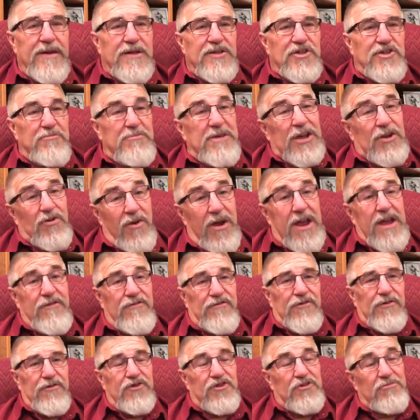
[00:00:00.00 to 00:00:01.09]
To be
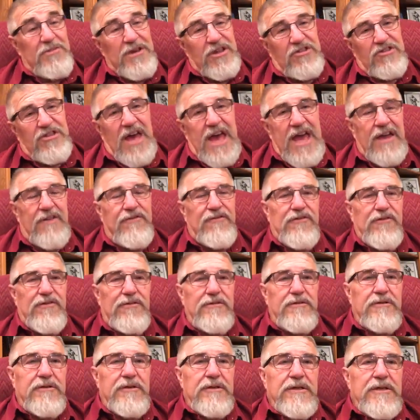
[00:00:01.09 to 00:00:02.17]
grateful, to be
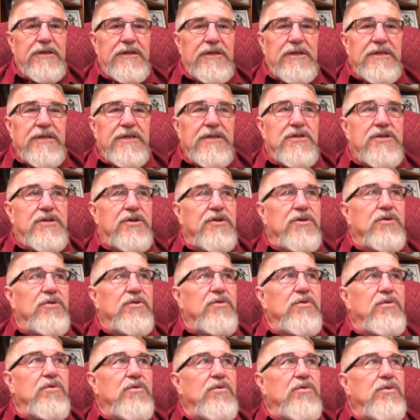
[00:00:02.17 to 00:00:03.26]
thankful,
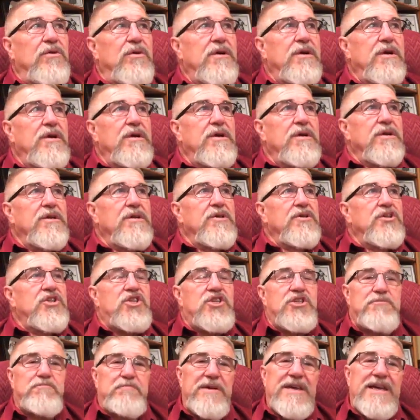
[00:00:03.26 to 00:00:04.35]
to
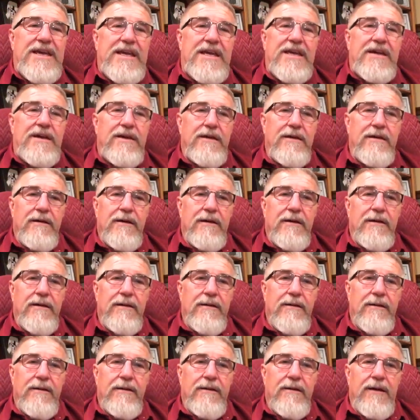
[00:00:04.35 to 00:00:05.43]
speak
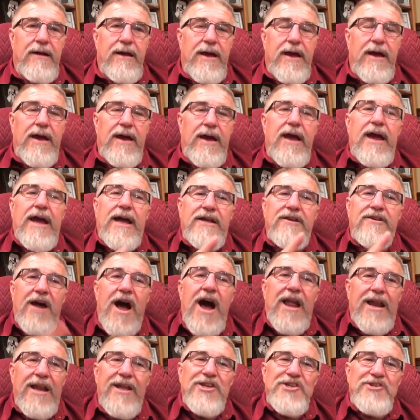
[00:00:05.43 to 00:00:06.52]

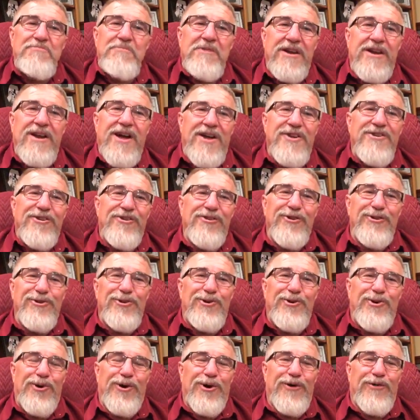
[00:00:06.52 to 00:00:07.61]
acknowledgement unto the
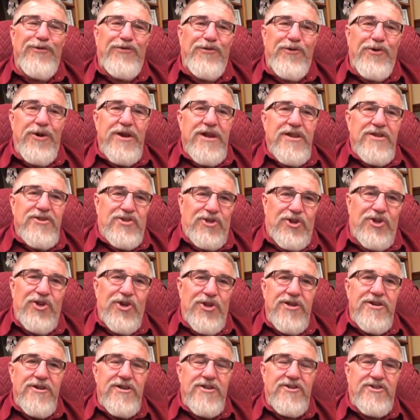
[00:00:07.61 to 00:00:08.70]
Lord for His
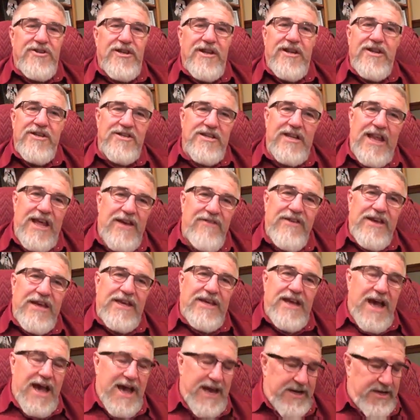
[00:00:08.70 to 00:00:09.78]
goodness and His loving
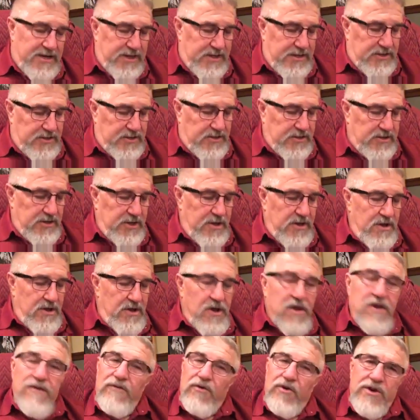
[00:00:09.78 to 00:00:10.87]
kindness,
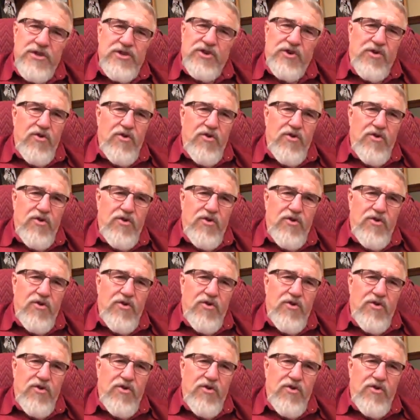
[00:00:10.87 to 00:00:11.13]
for His